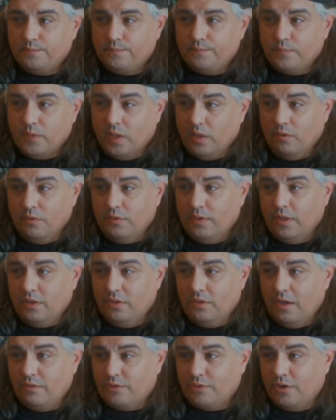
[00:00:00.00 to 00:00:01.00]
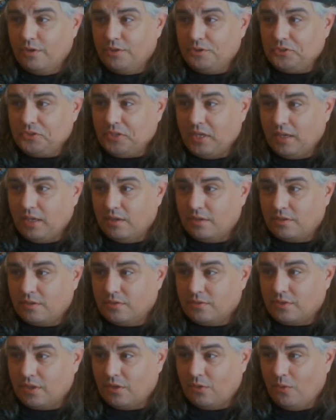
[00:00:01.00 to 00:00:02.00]
they'll never understand
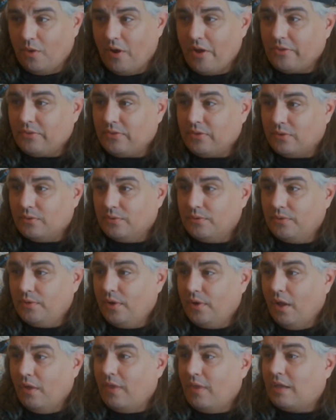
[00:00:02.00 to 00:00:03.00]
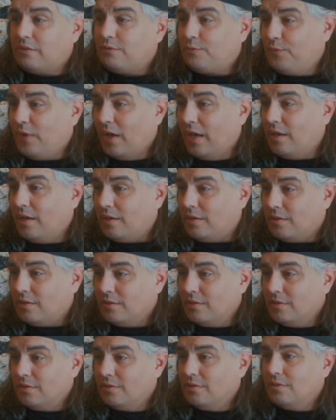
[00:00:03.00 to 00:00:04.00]
because they don't want to, and that's fine.
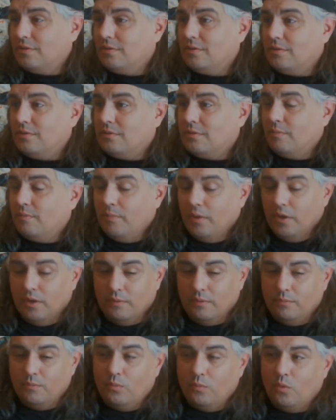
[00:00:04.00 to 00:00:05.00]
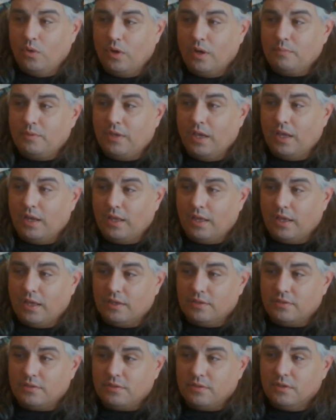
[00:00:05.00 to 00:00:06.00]
But what I'm getting at is